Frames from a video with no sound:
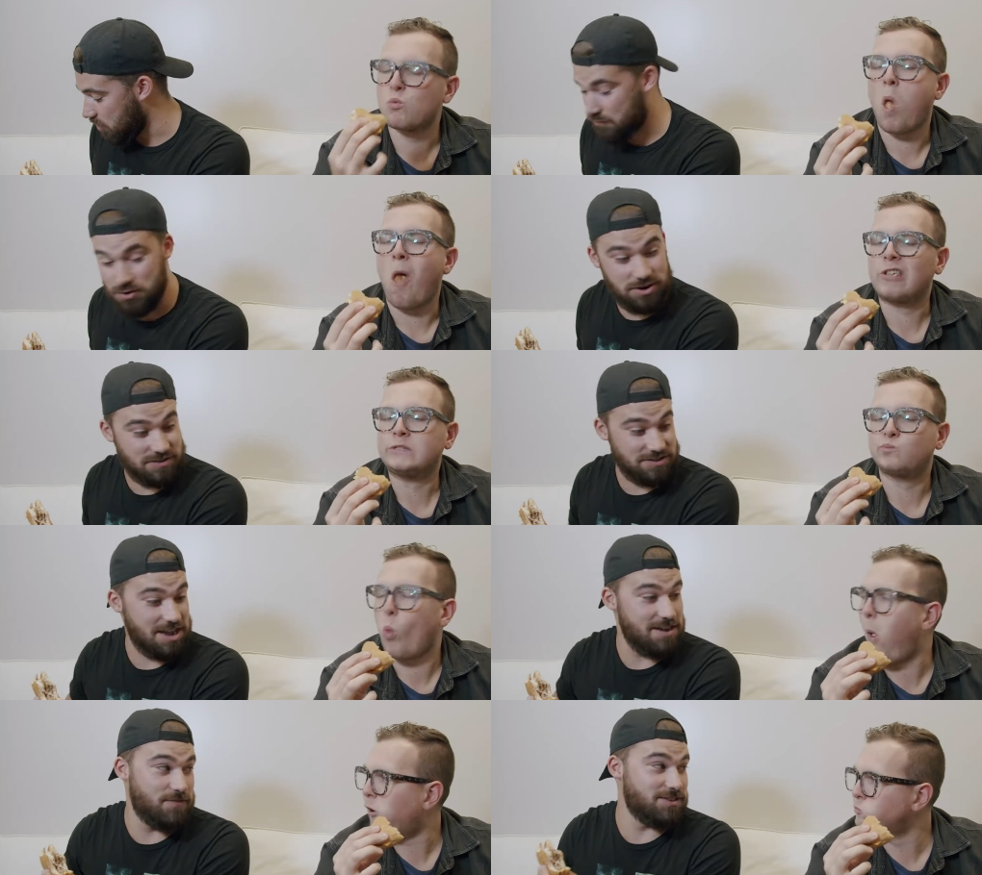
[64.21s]
Speaker 1: if it's
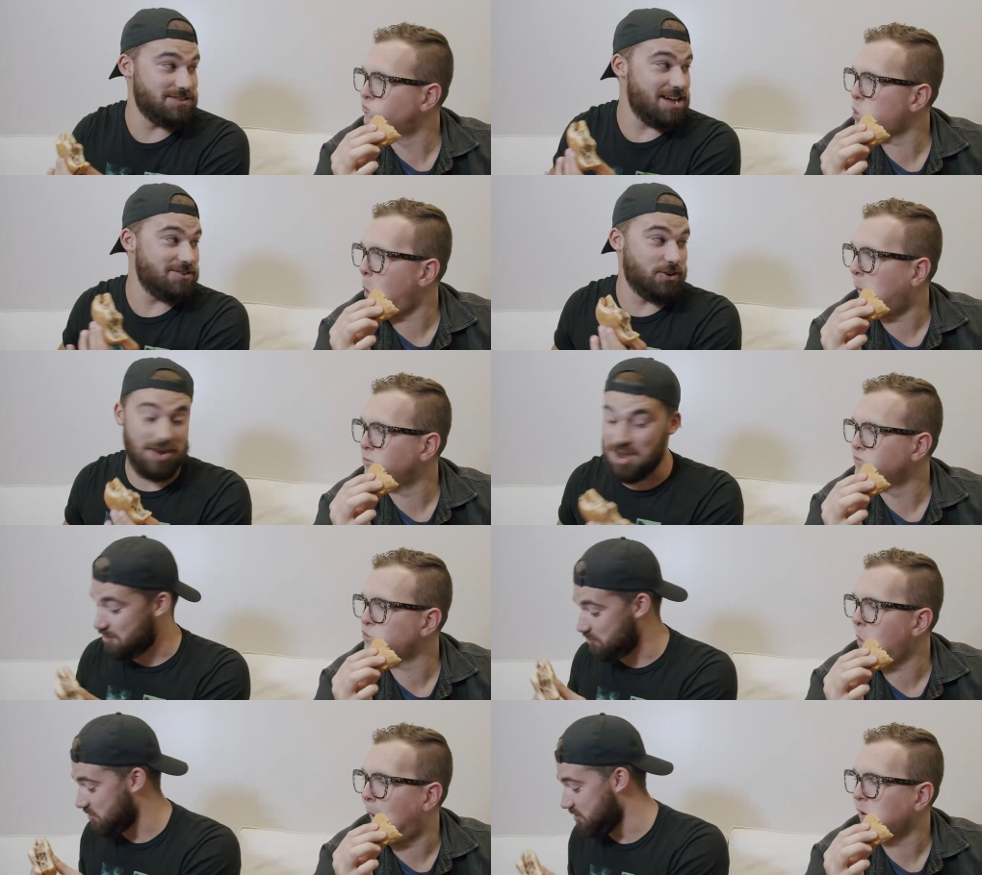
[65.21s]
not in your
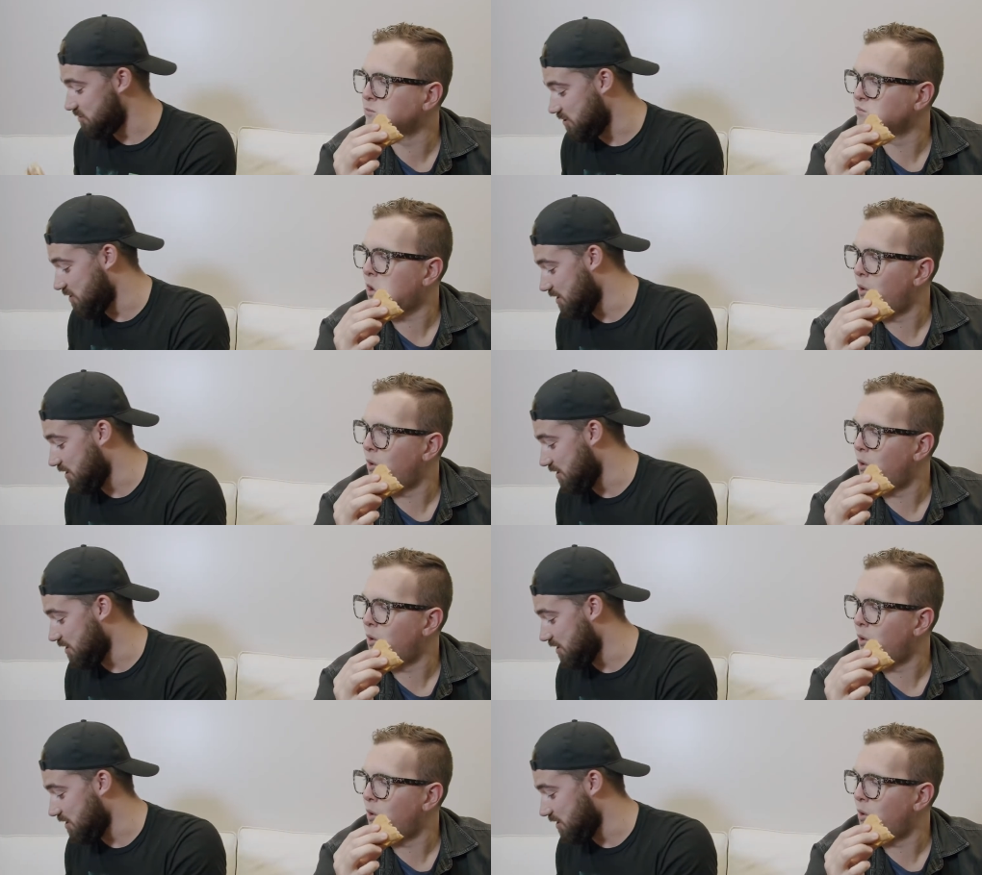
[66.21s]
hand, I'm just gonna start